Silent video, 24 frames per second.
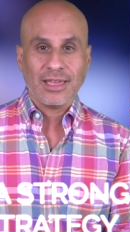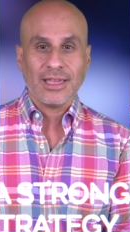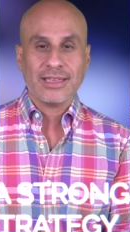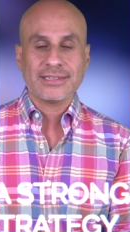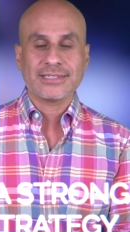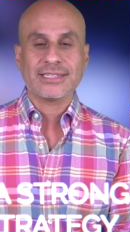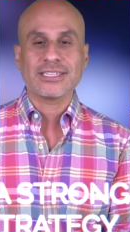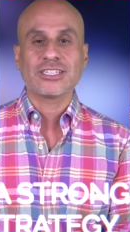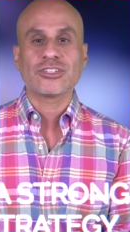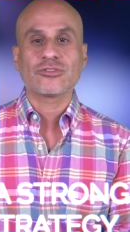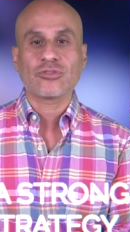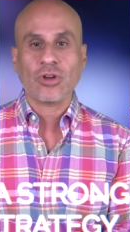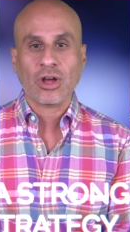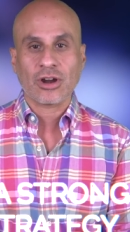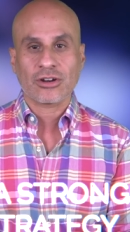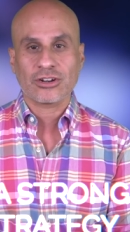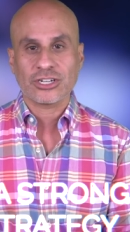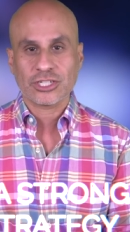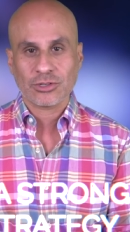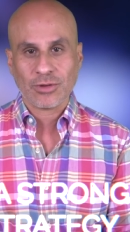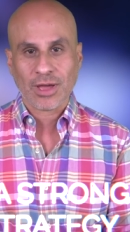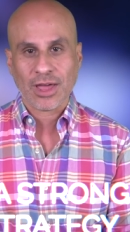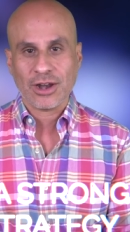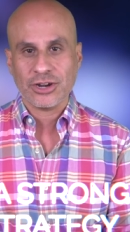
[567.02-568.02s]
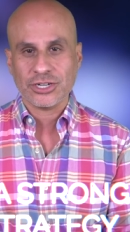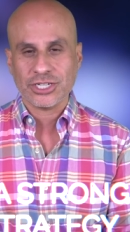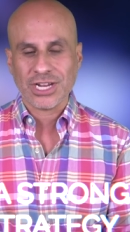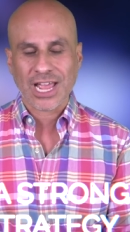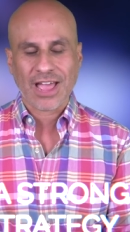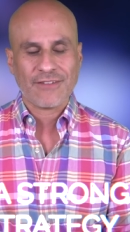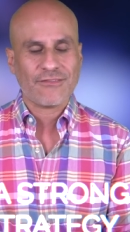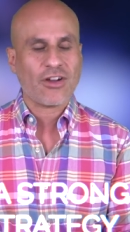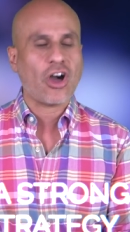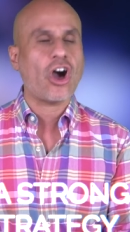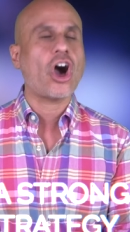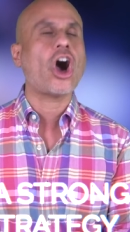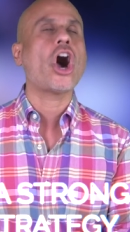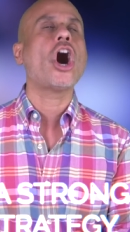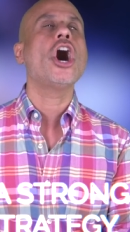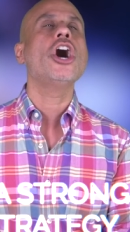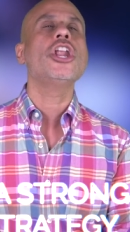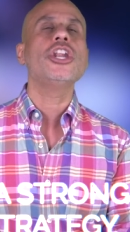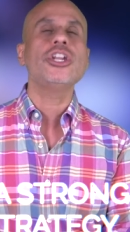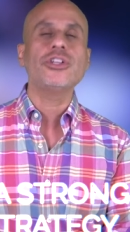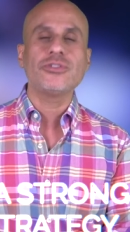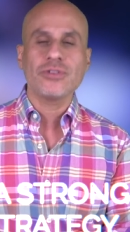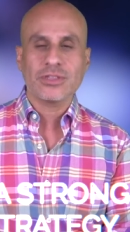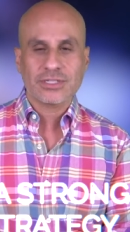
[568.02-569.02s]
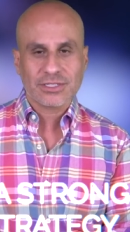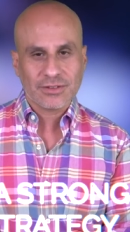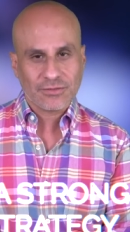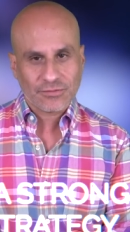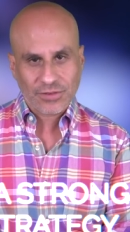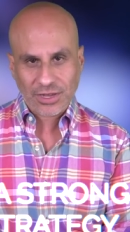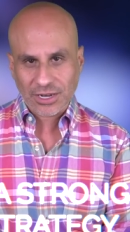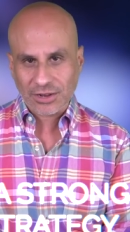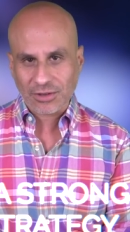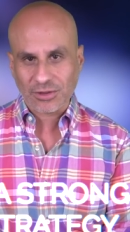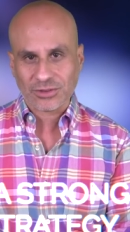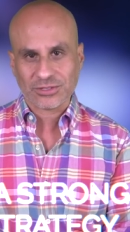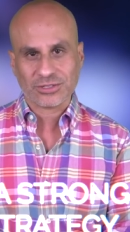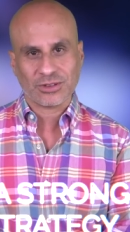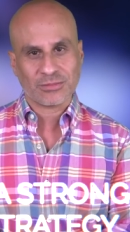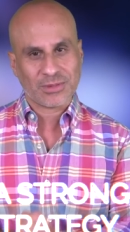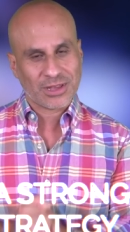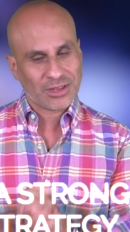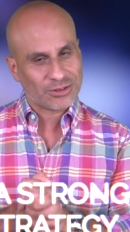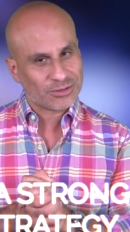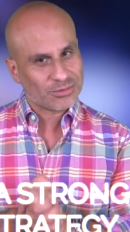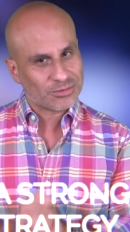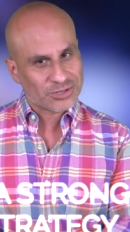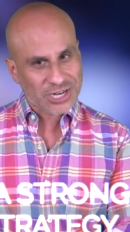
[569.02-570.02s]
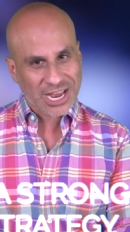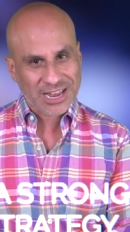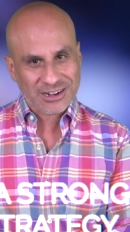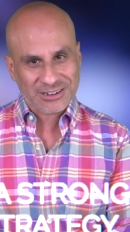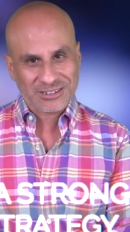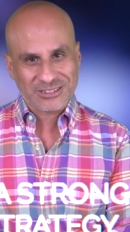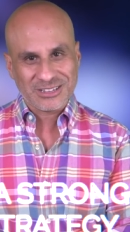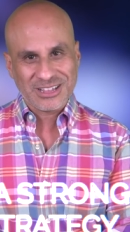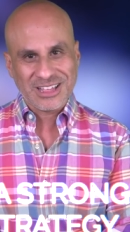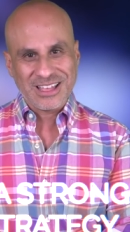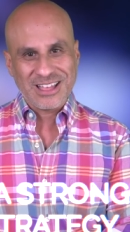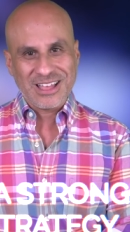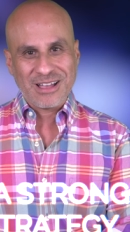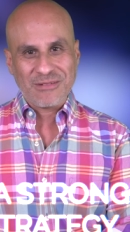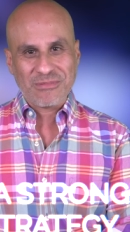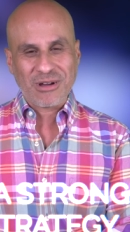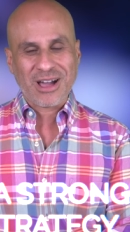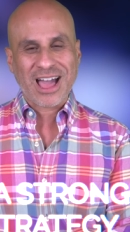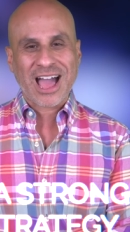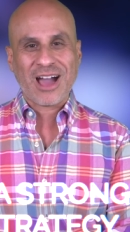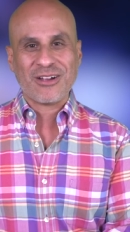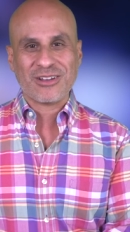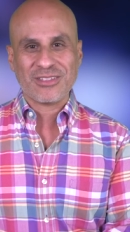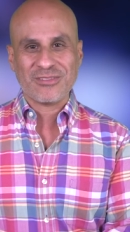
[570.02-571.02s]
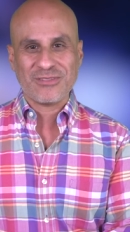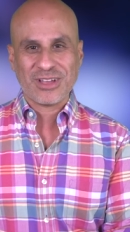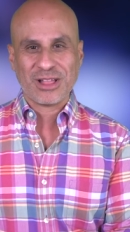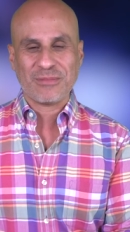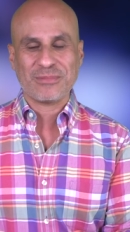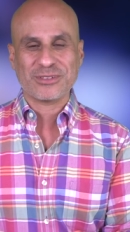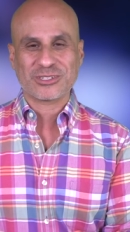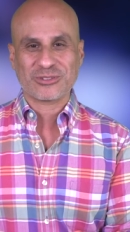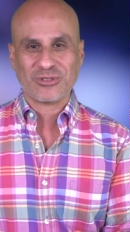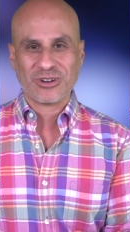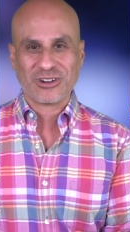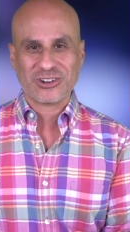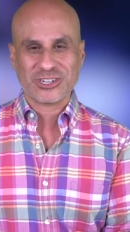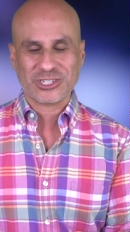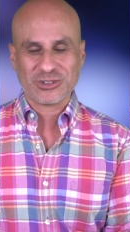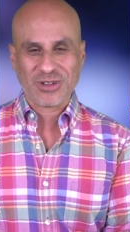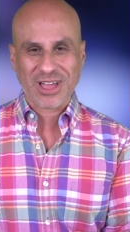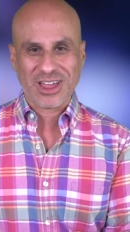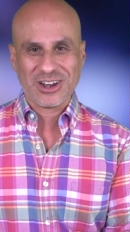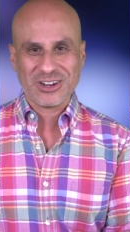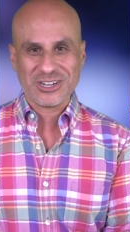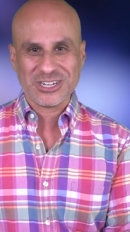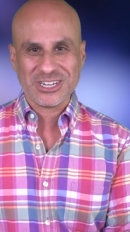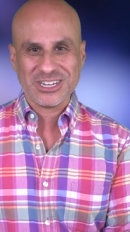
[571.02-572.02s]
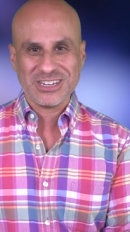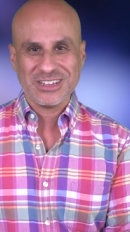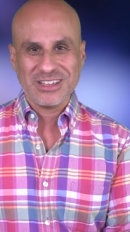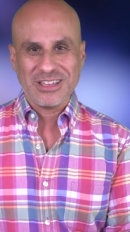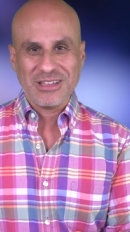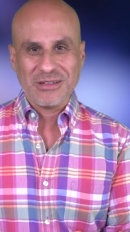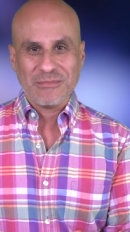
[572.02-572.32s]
is a stronger strategy. I have hundreds of videos on my YouTube channel about how to develop a stronger strategy,